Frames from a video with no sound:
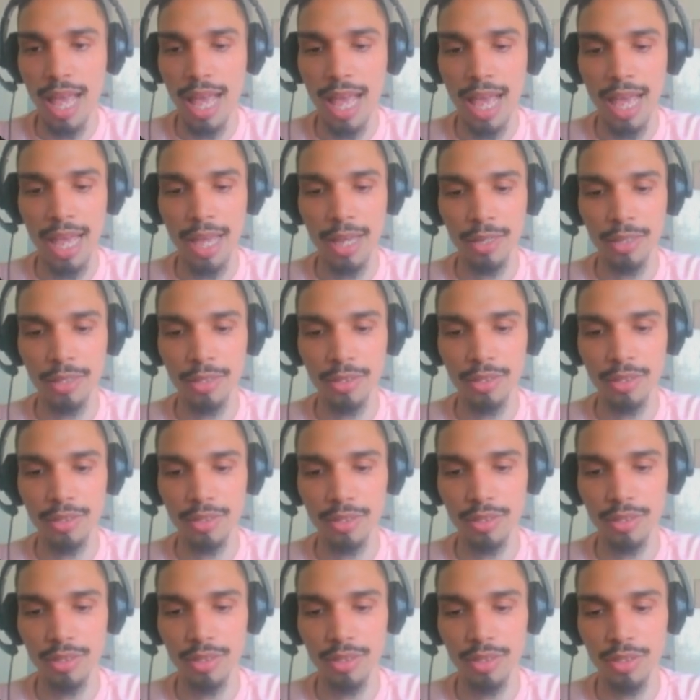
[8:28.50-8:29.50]
And
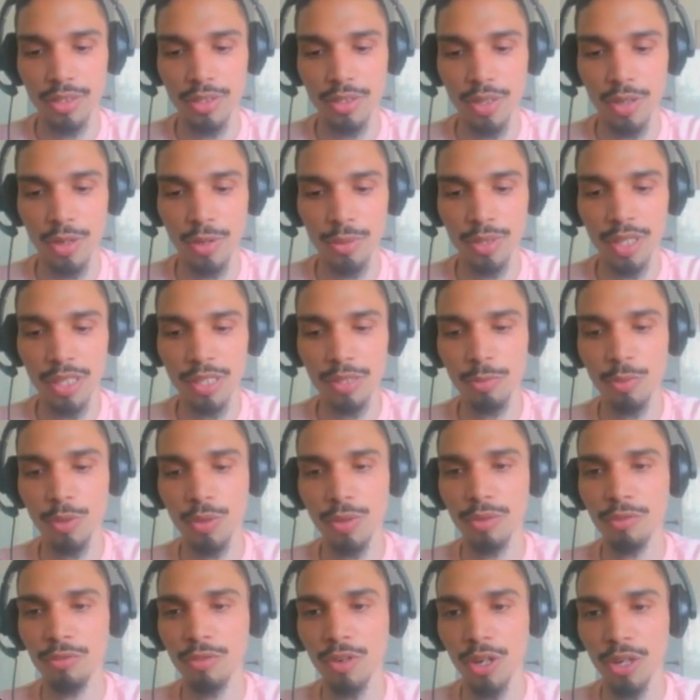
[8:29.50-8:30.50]
so let's put
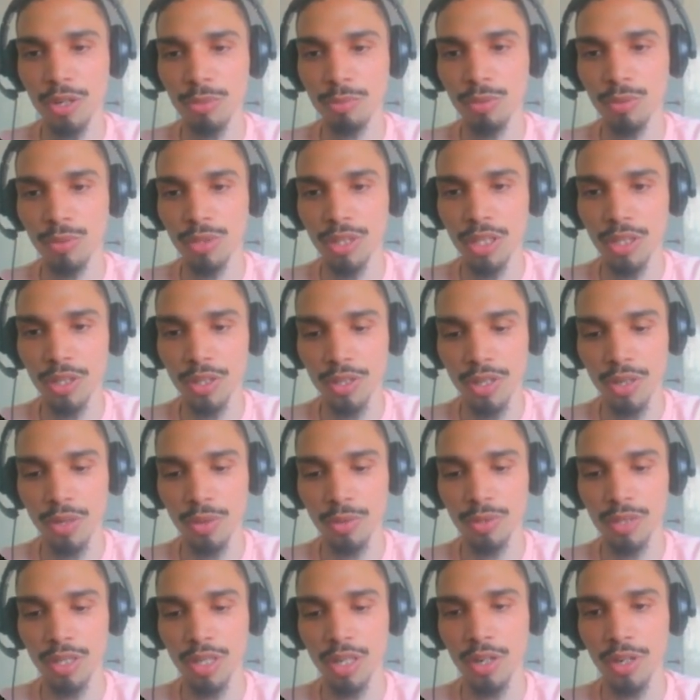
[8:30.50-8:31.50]
a variable here
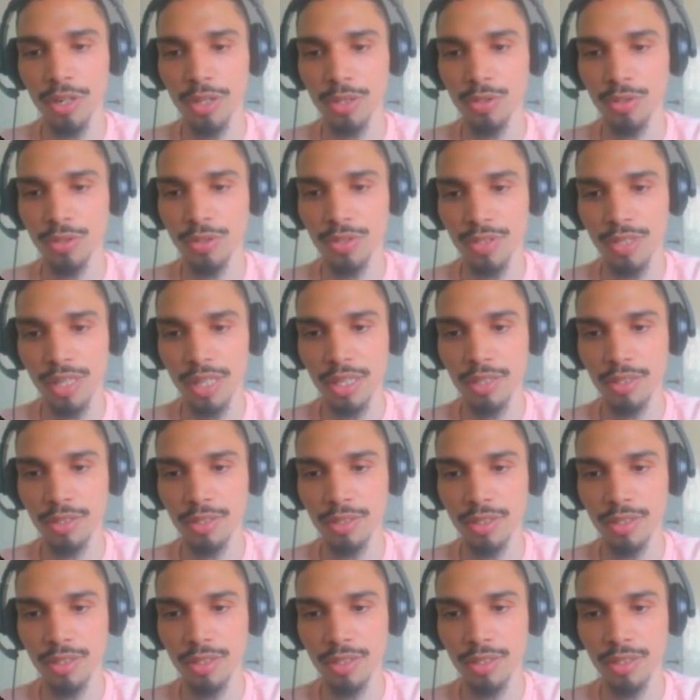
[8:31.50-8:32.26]
called character set.